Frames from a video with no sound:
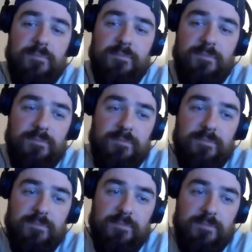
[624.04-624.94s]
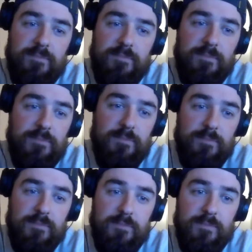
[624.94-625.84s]

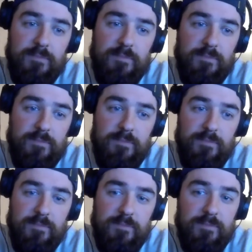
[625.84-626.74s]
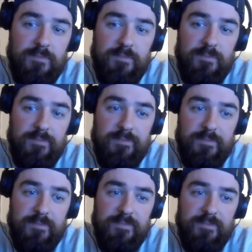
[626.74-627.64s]

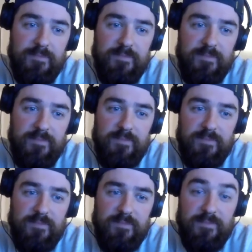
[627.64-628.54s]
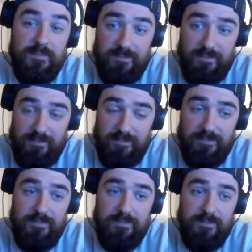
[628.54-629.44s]

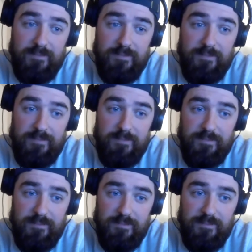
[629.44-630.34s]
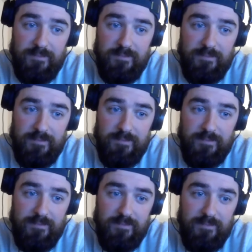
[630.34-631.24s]

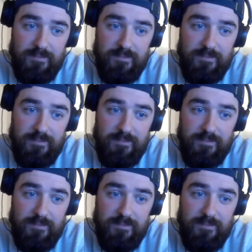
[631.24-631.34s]
[no speech]